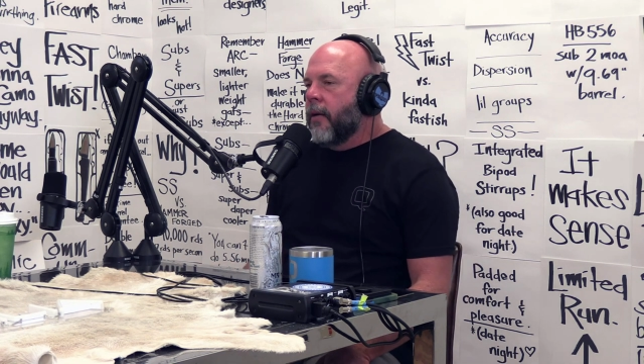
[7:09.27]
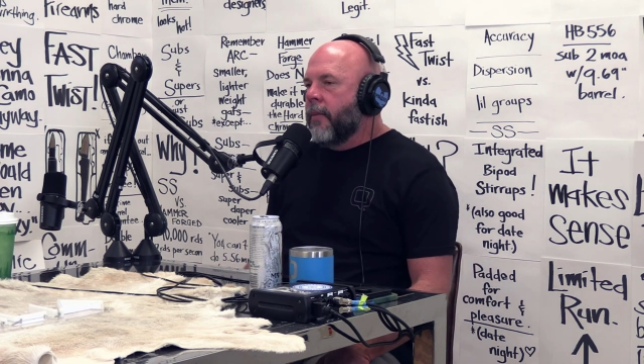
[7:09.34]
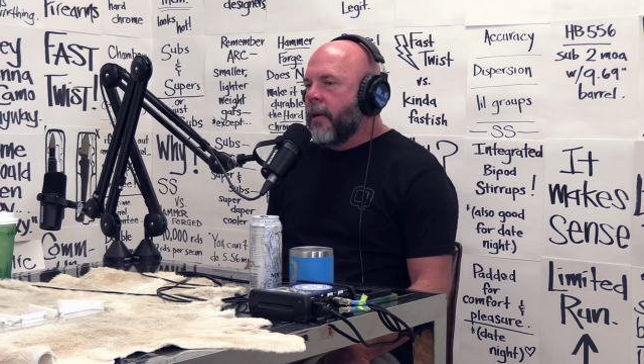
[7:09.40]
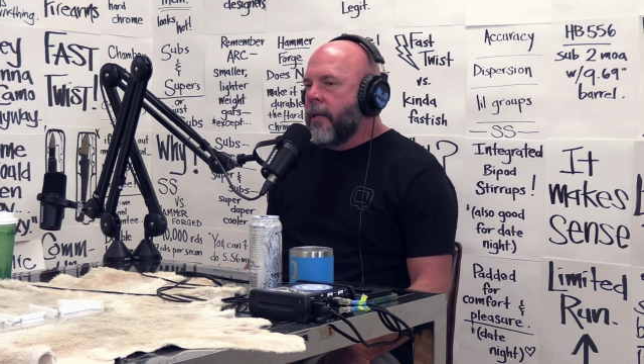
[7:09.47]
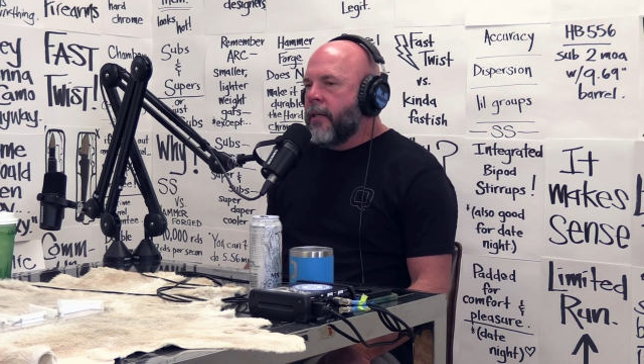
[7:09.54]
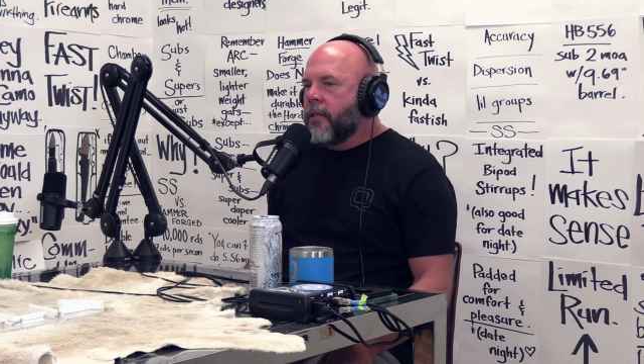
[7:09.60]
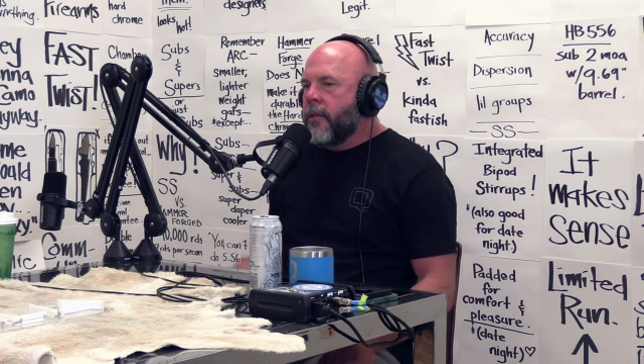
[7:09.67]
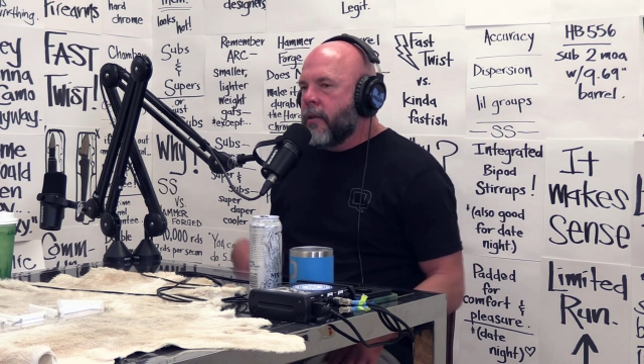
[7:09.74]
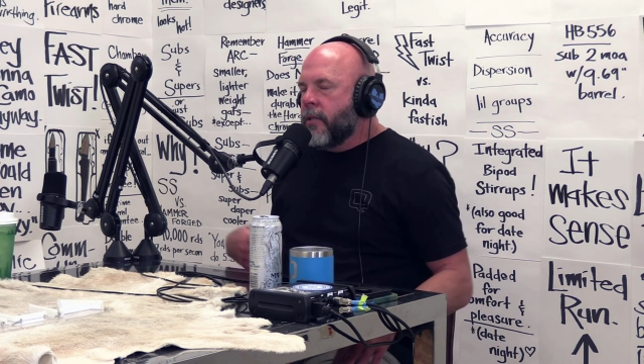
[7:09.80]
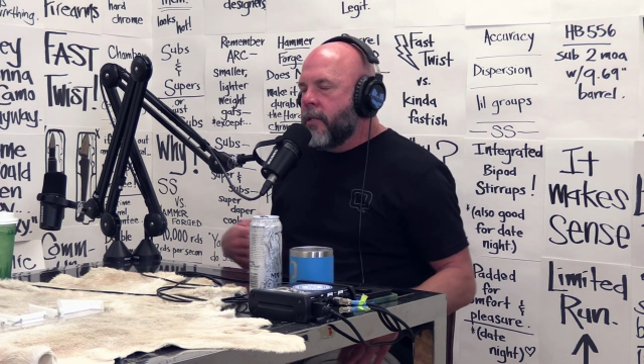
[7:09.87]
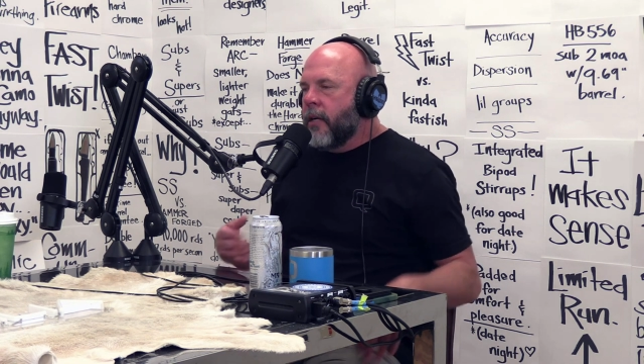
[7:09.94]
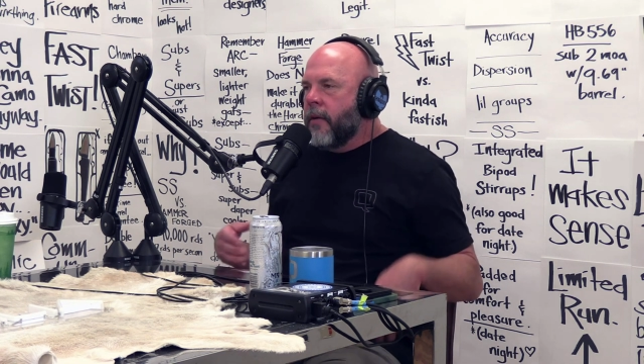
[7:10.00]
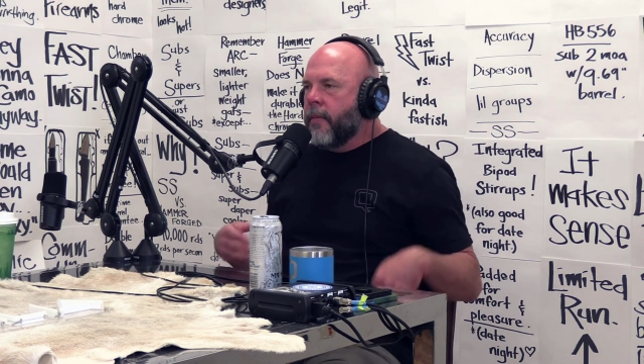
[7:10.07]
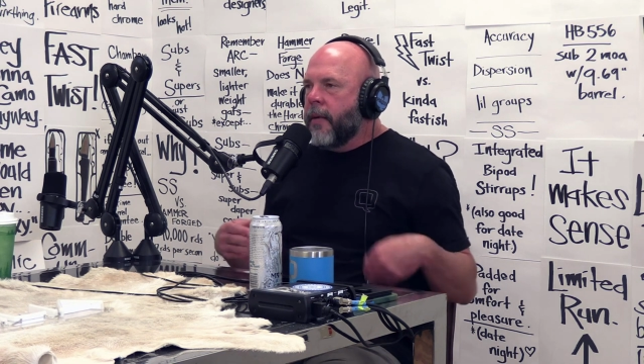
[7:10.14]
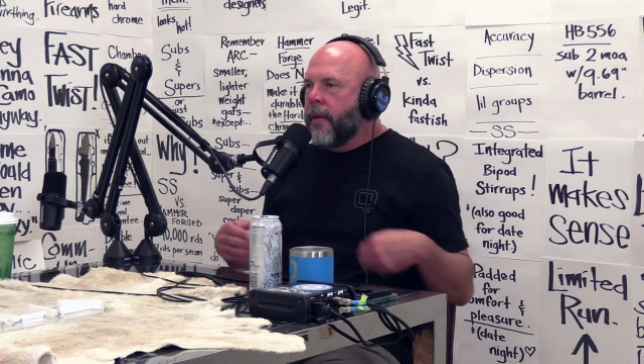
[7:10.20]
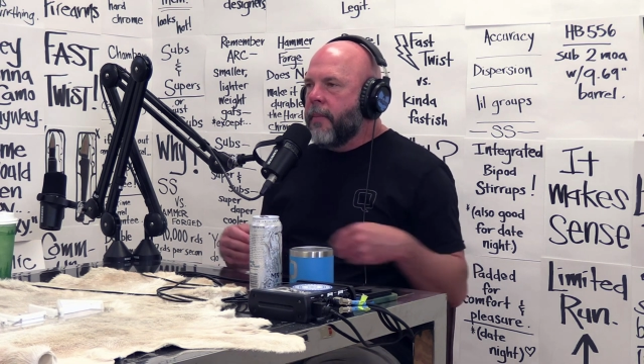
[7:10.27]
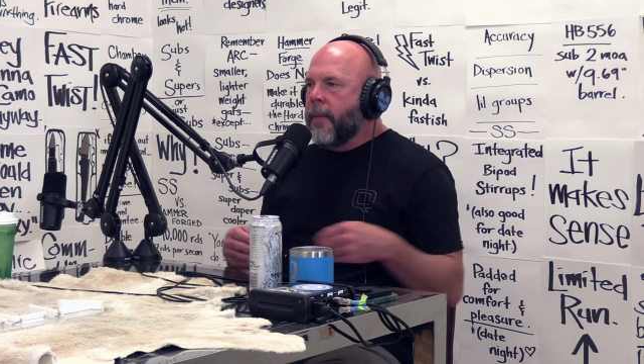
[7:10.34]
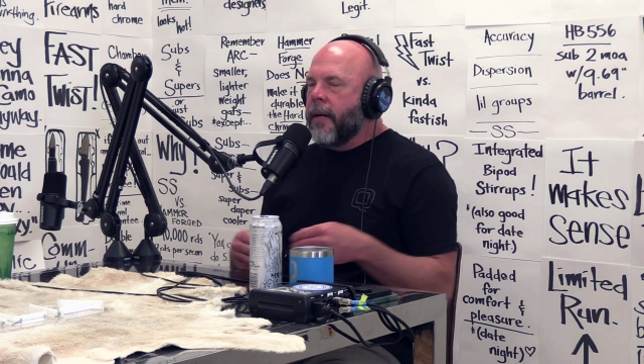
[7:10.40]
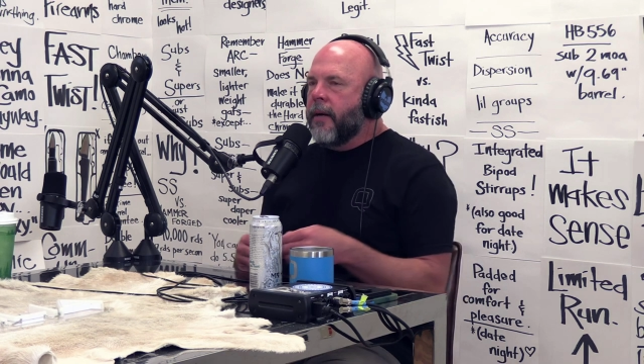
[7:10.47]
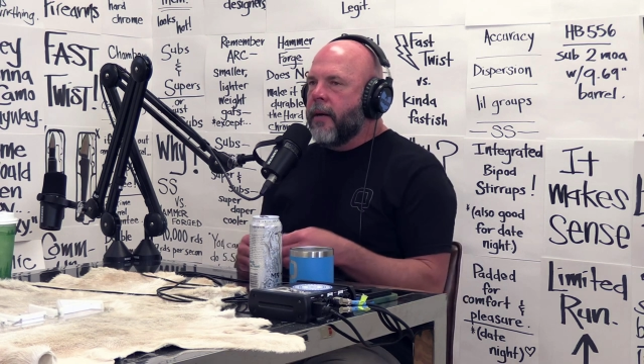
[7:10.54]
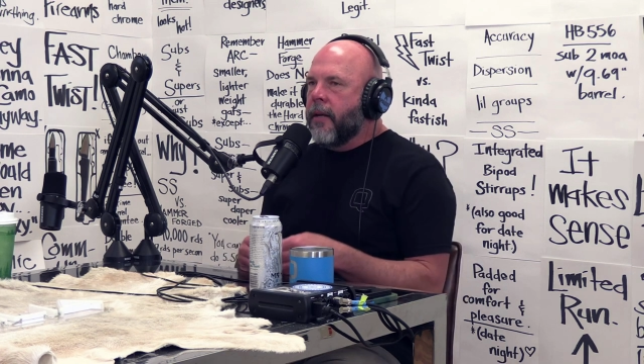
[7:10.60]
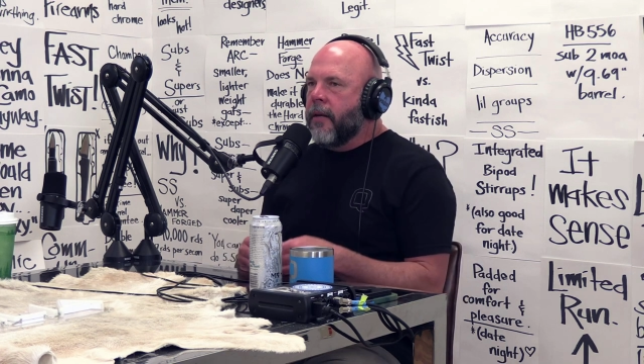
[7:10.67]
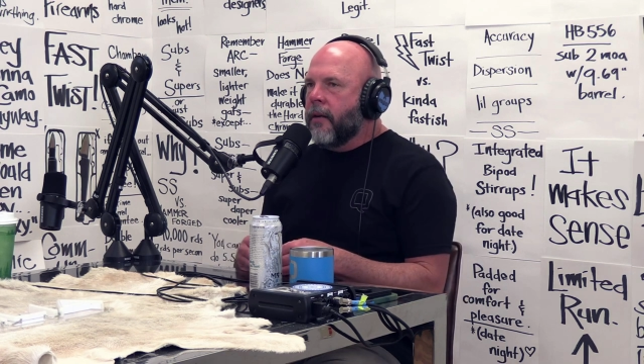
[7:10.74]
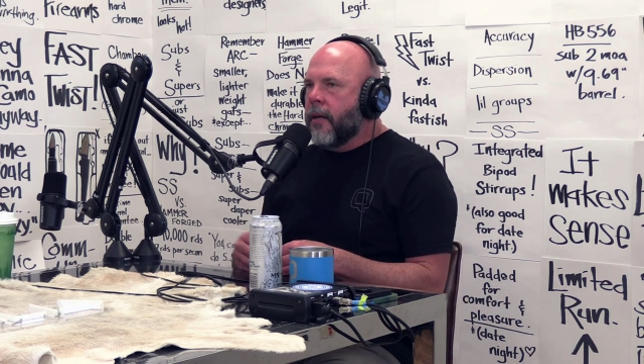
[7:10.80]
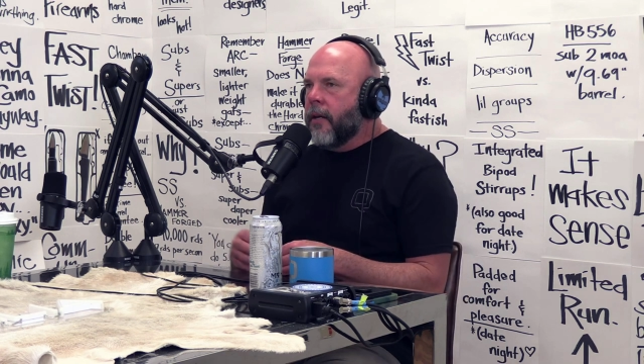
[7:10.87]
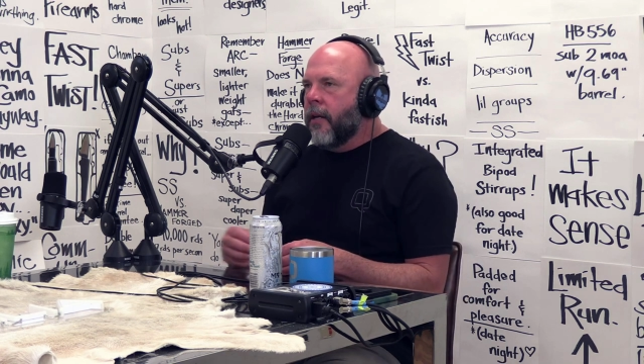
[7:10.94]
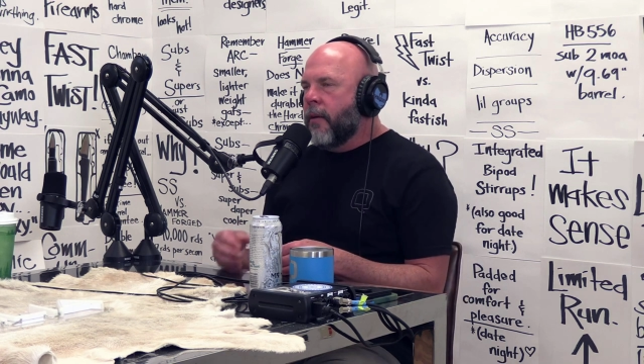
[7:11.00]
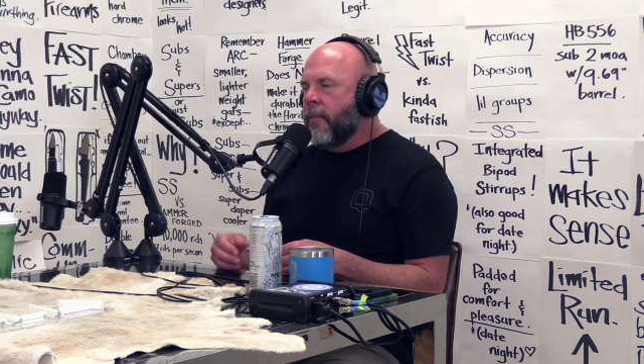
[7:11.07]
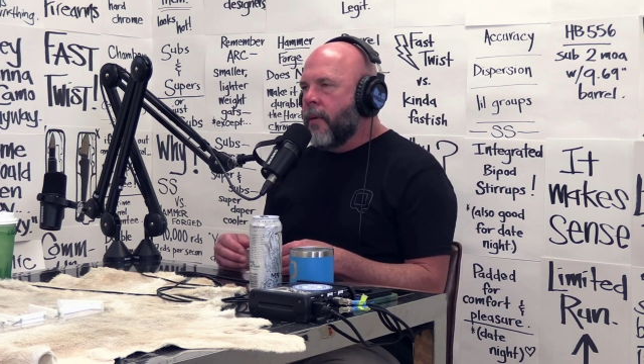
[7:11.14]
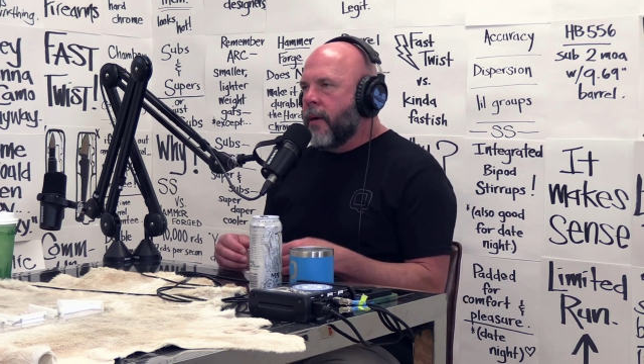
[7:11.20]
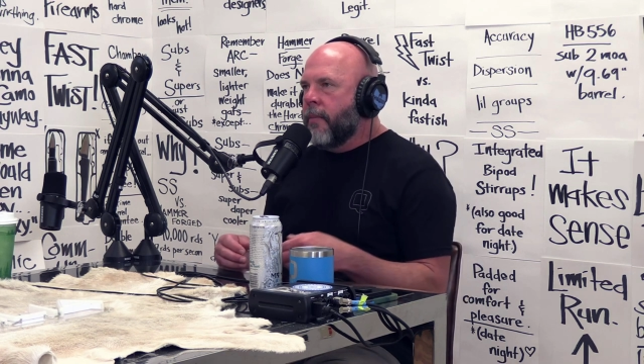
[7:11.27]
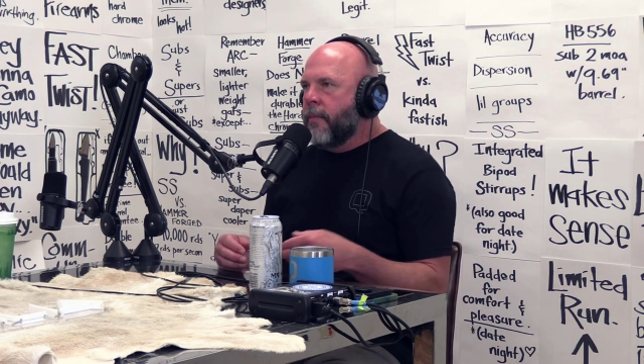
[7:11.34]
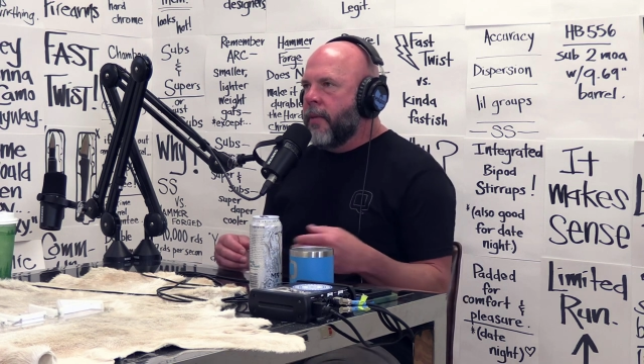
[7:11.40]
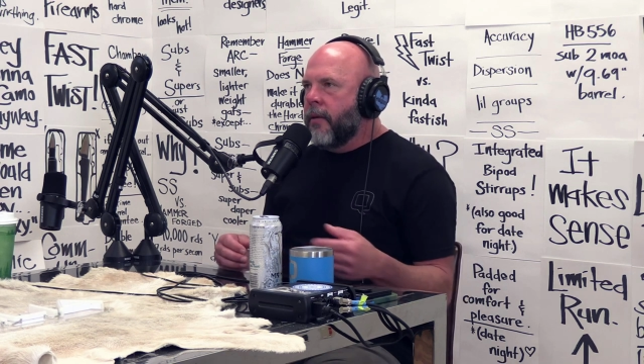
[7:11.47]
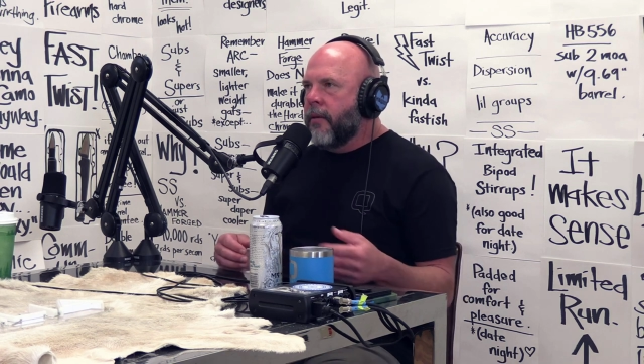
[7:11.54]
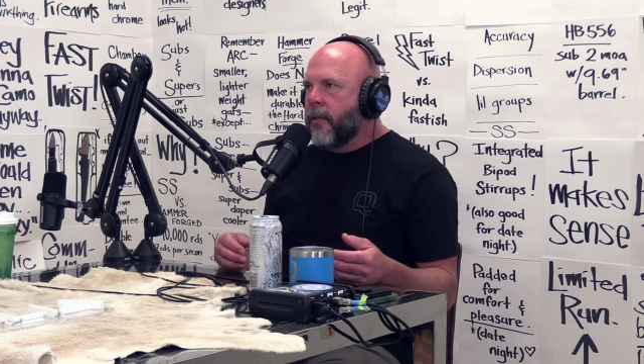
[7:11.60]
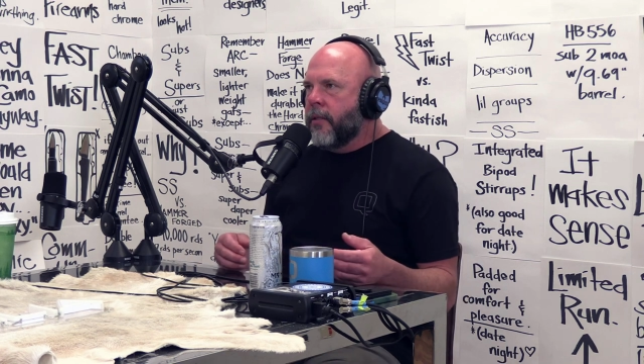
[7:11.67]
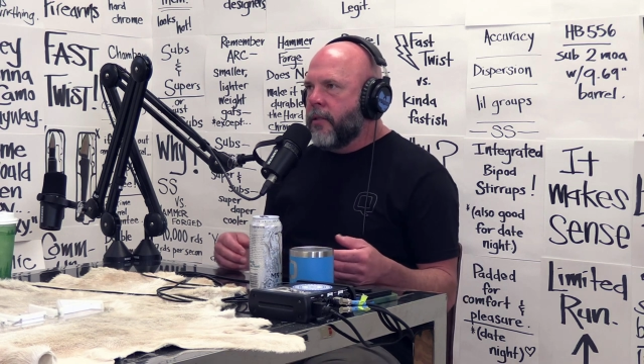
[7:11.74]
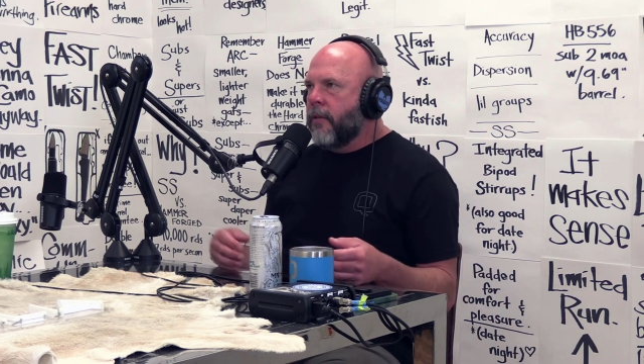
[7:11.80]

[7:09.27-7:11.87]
but he starts telling me about it, and like hit probability,